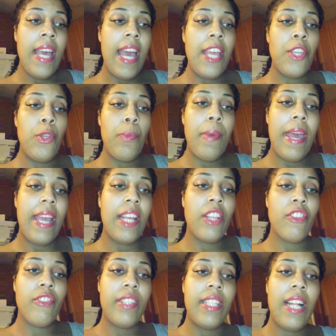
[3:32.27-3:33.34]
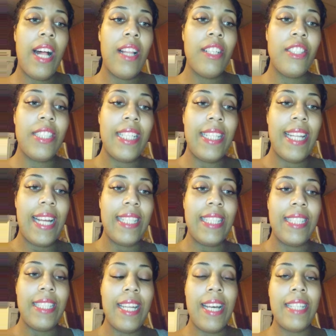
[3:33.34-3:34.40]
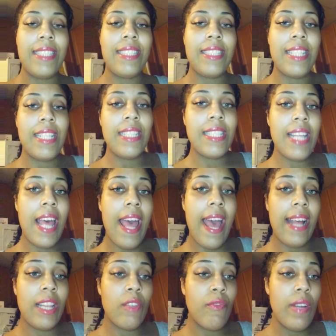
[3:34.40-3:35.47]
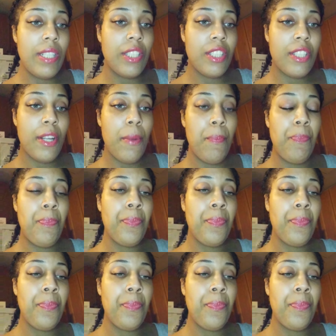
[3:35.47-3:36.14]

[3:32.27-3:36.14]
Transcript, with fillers: and you pay $3.99 at the register.